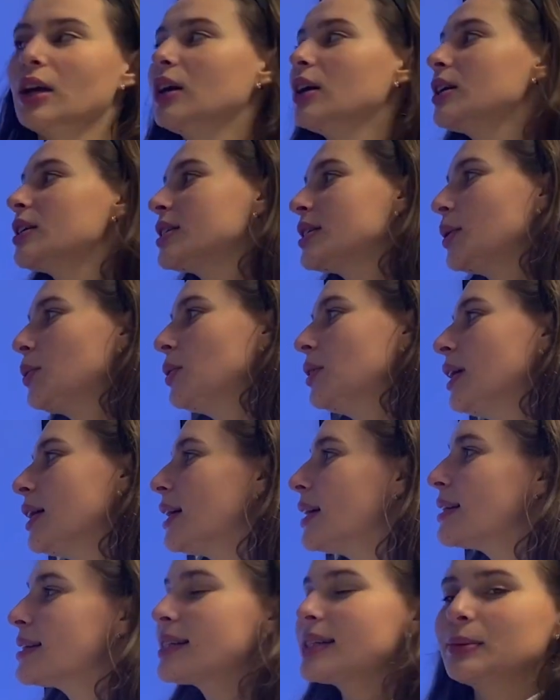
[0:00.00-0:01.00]
So we'll look
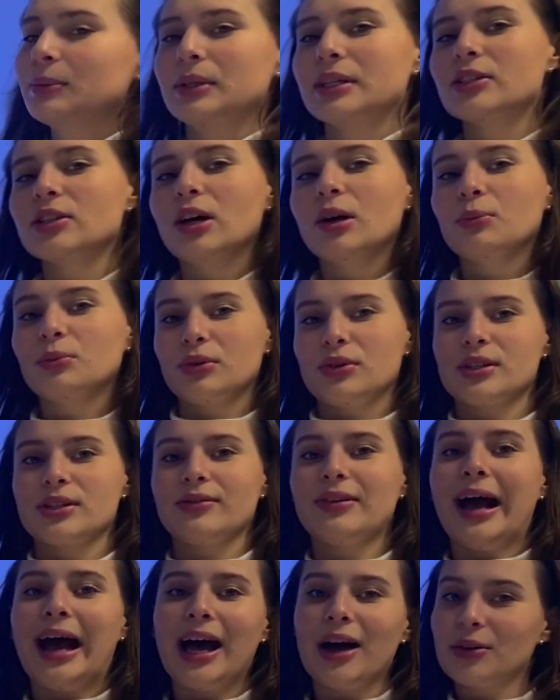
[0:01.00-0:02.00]
at some examples of
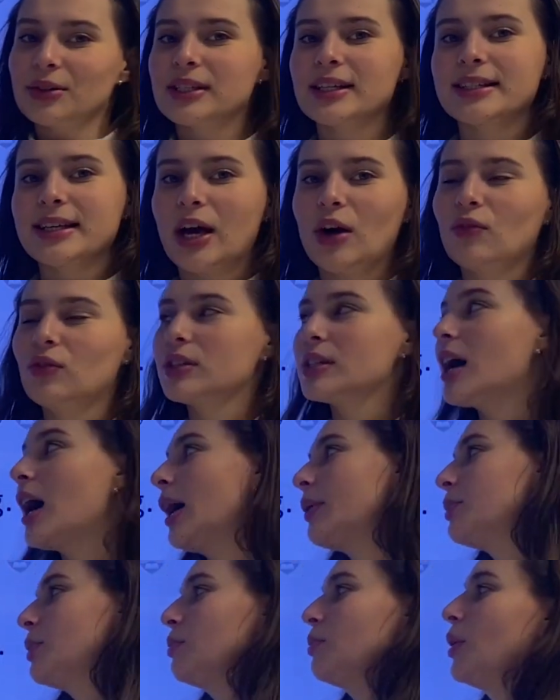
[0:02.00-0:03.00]
how to tell the
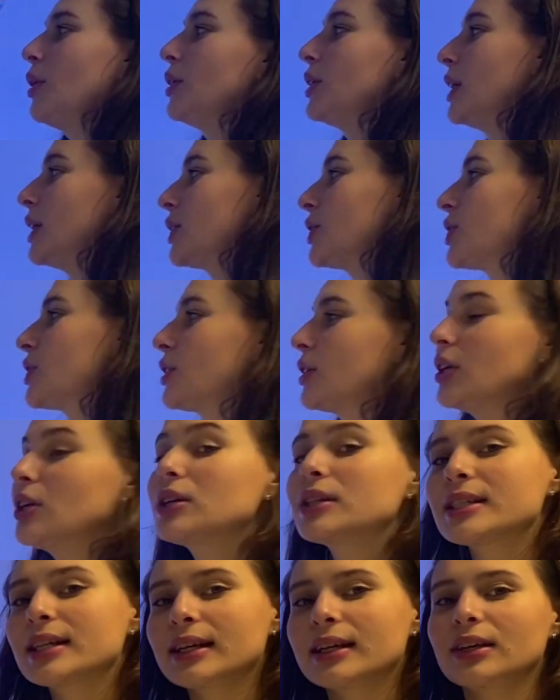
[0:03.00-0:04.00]
time in Polish
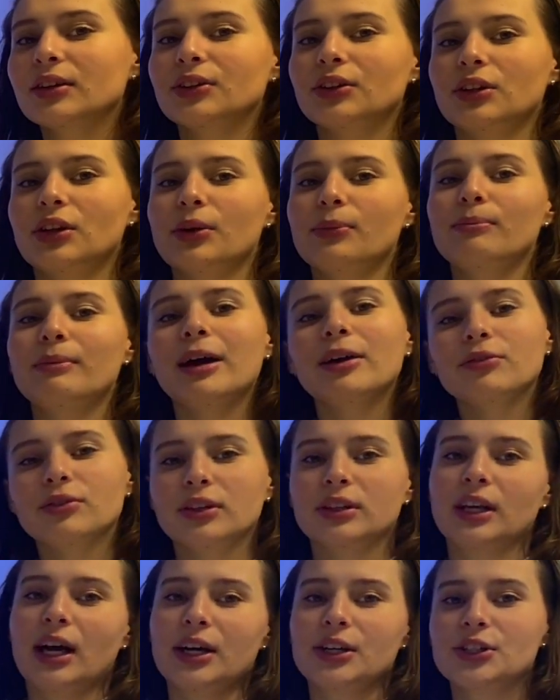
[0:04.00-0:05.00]
using the
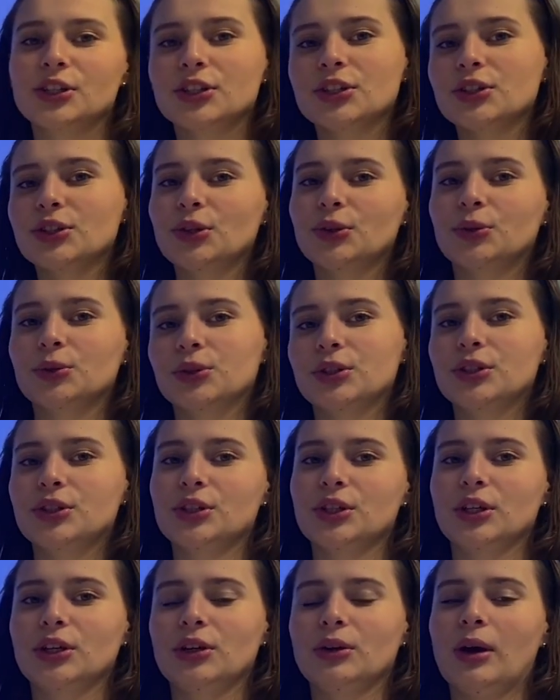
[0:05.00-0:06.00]
method that I just told
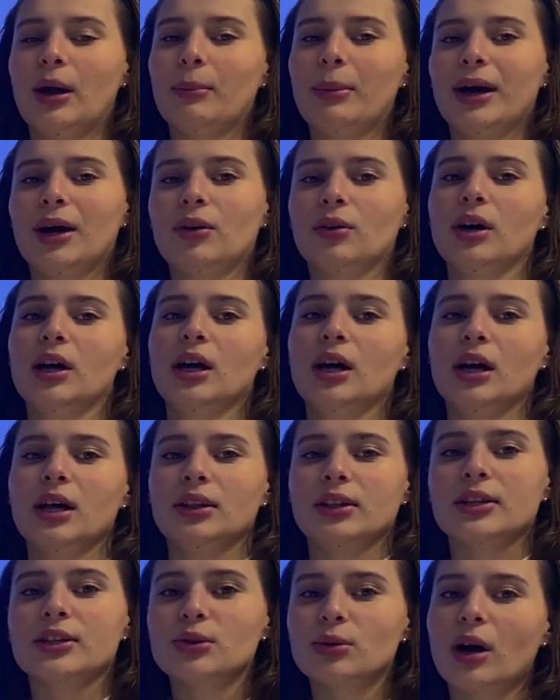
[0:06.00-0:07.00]
to you about
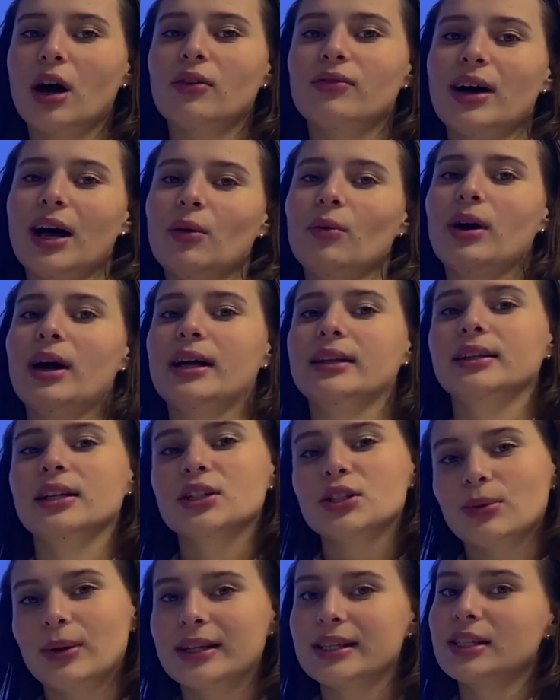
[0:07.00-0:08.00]
the 12-hour and the
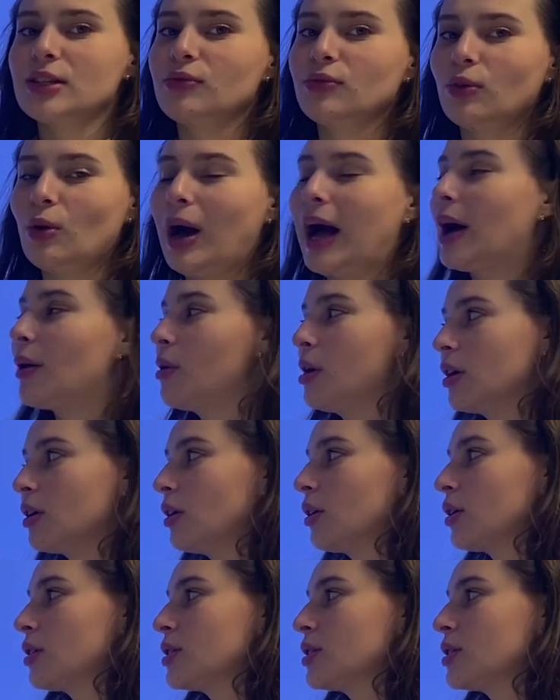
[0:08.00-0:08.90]
24-hour clock.